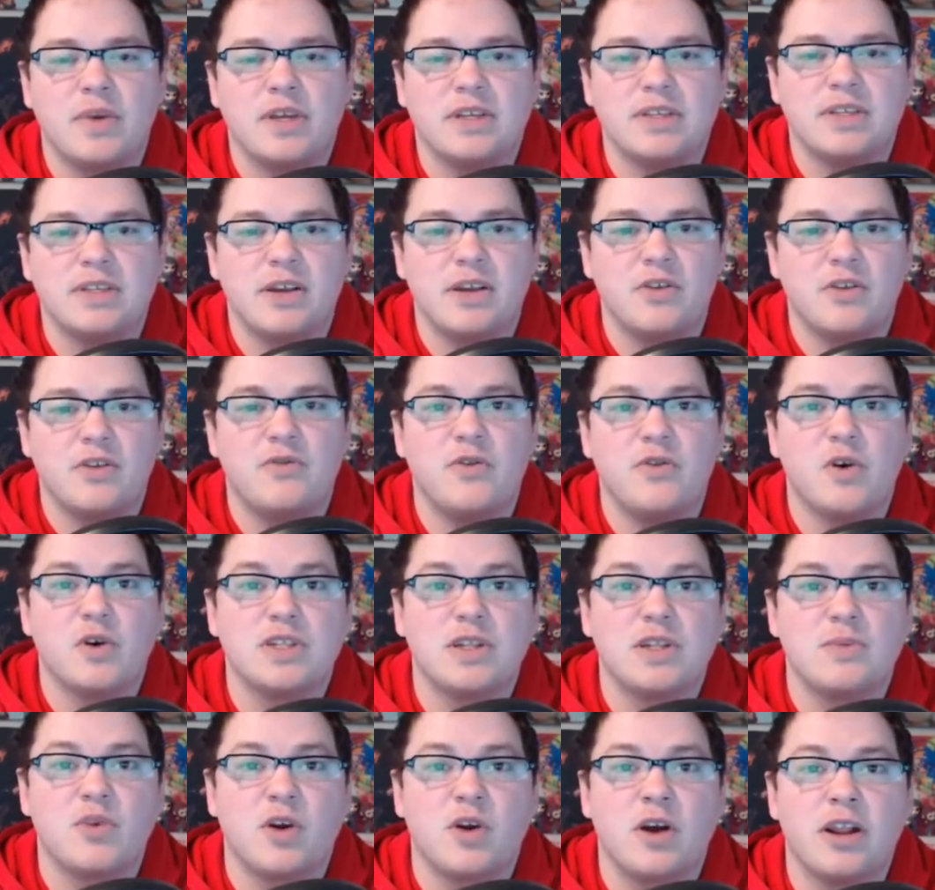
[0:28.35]
because they're the
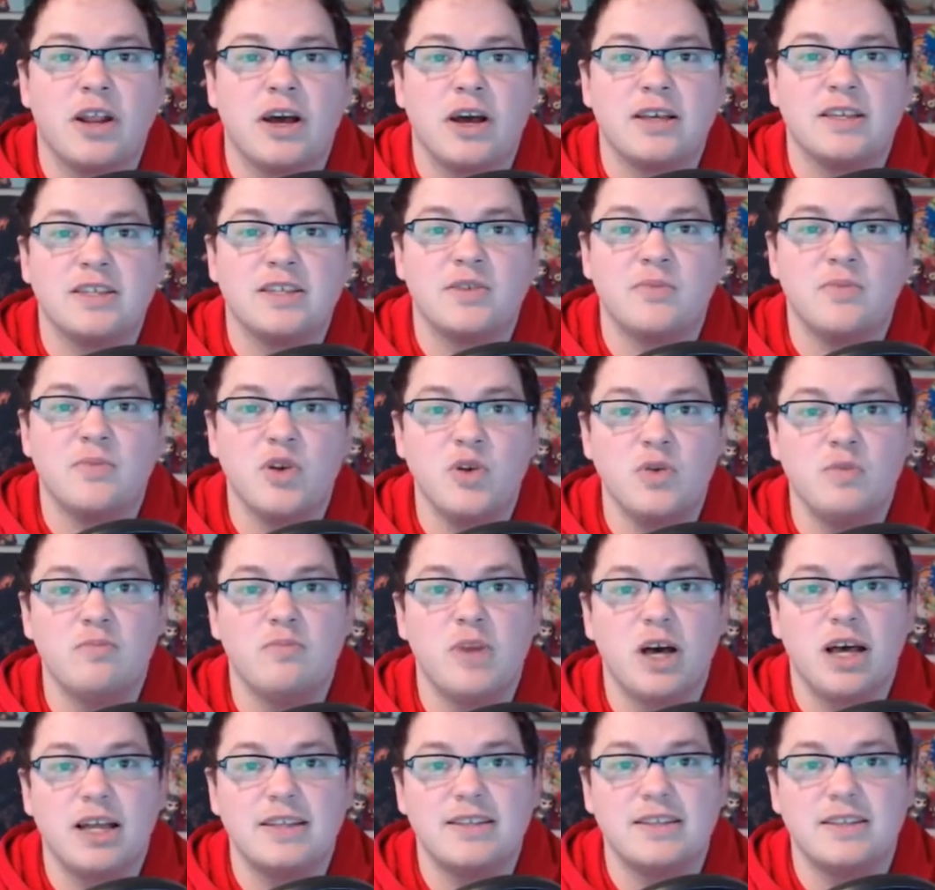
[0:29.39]
folks that brought us
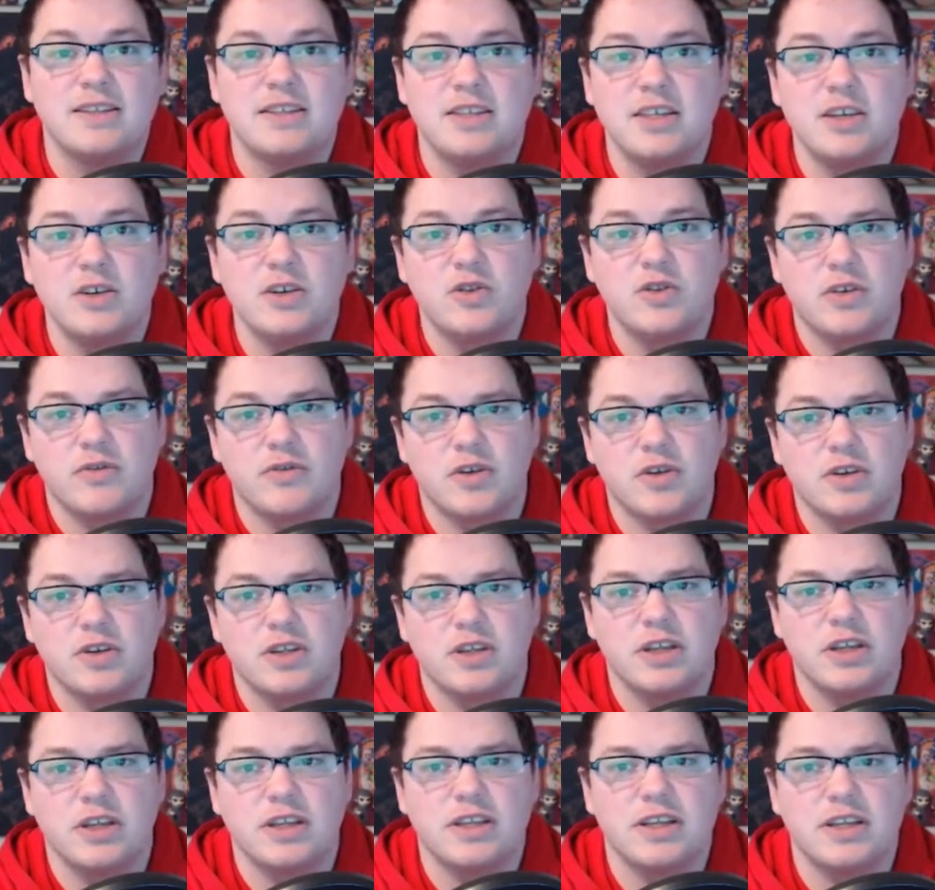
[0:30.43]
Mutant Mudds and Xeodrifter
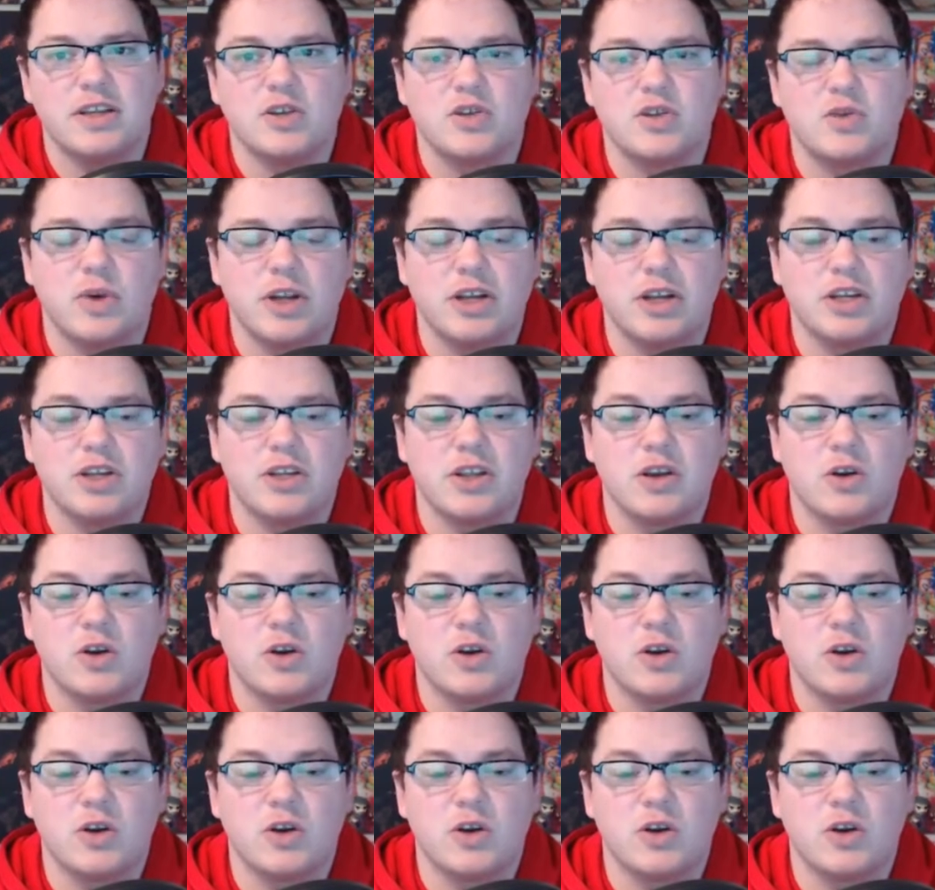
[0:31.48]
to Nintendo Switch.